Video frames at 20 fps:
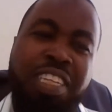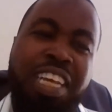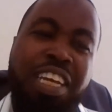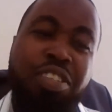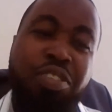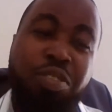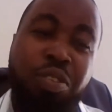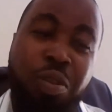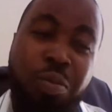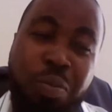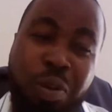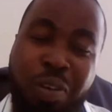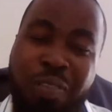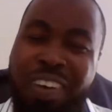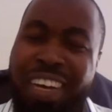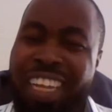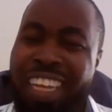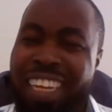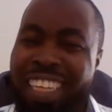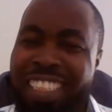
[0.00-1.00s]
there are some
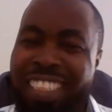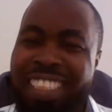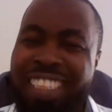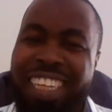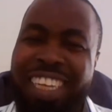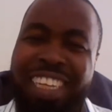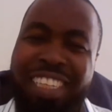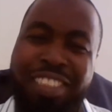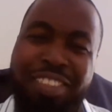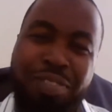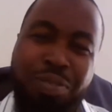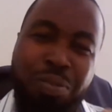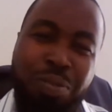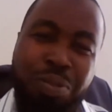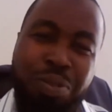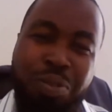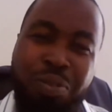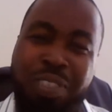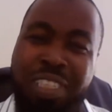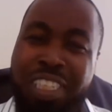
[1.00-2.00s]
of our listeners
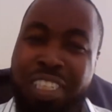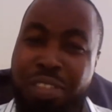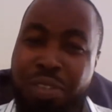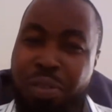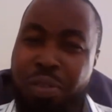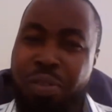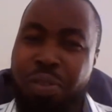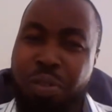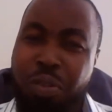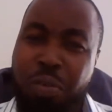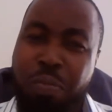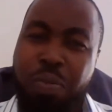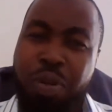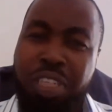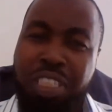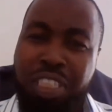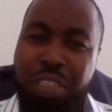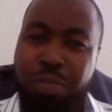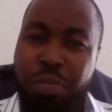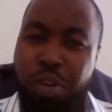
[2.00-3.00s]
who really don't know
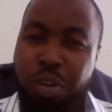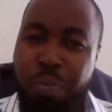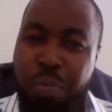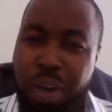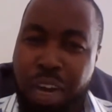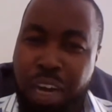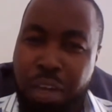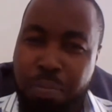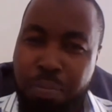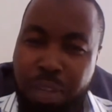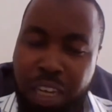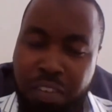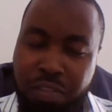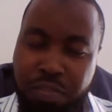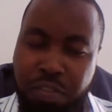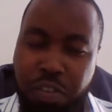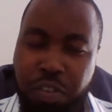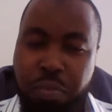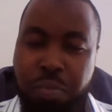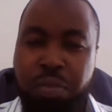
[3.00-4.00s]
much about Power
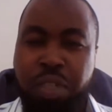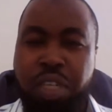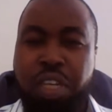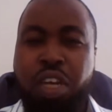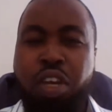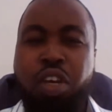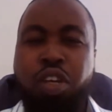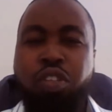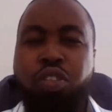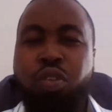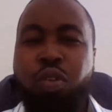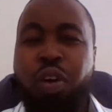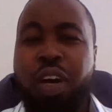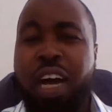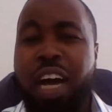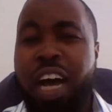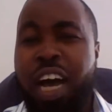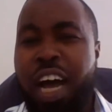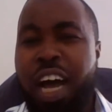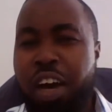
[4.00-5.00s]
Platform.
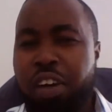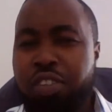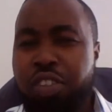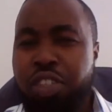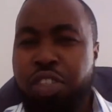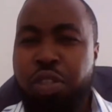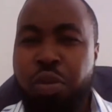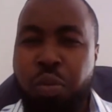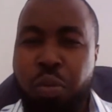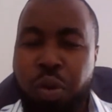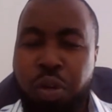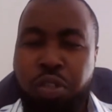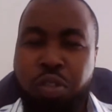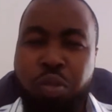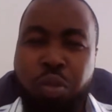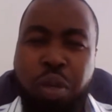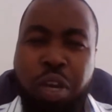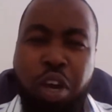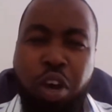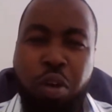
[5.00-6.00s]
So, how do you
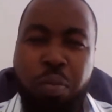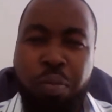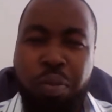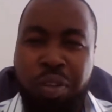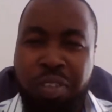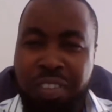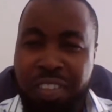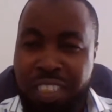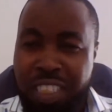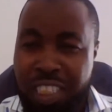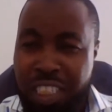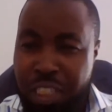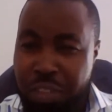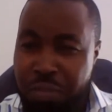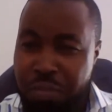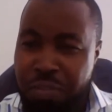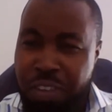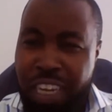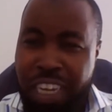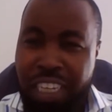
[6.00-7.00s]
want to help us
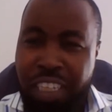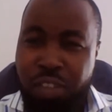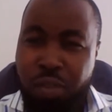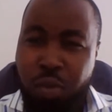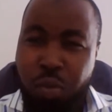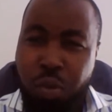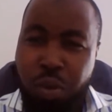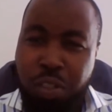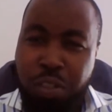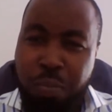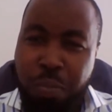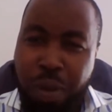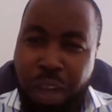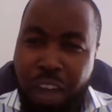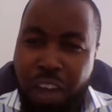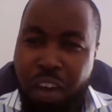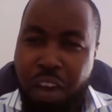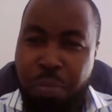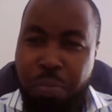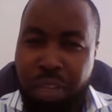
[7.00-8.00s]
define what
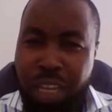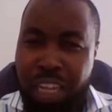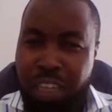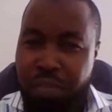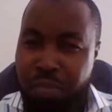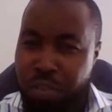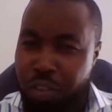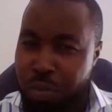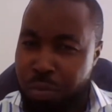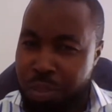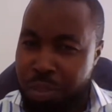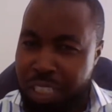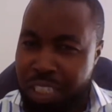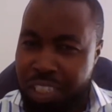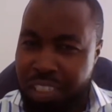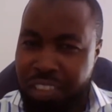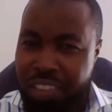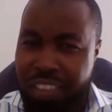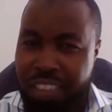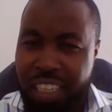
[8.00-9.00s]
Power Platform
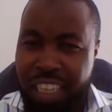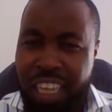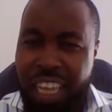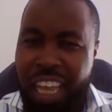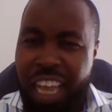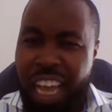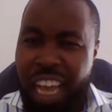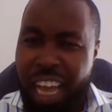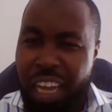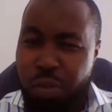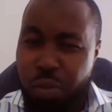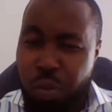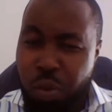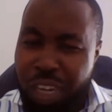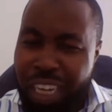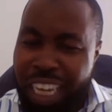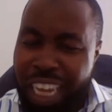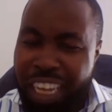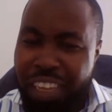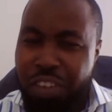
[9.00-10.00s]
is? And
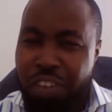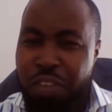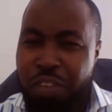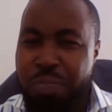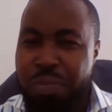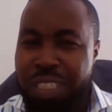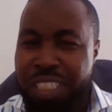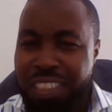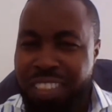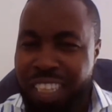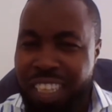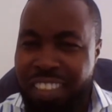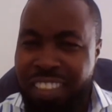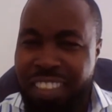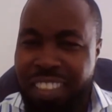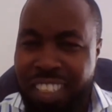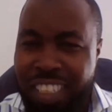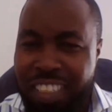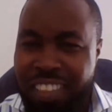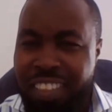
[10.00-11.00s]
what kind of
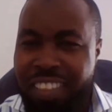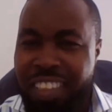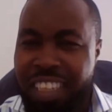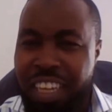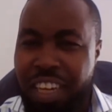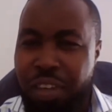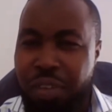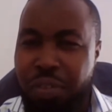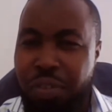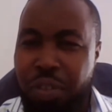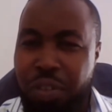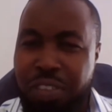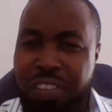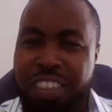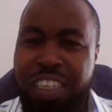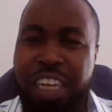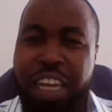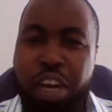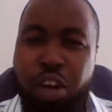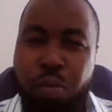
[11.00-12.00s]
business needs now
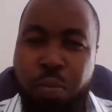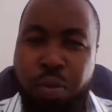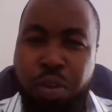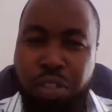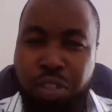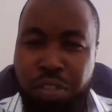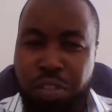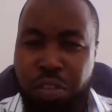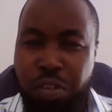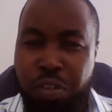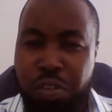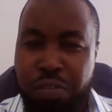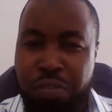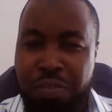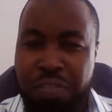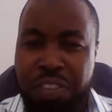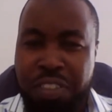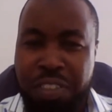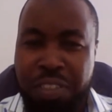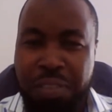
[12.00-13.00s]
does it help us
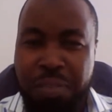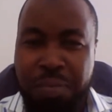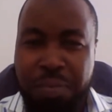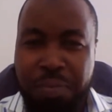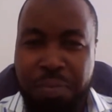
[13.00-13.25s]
solve?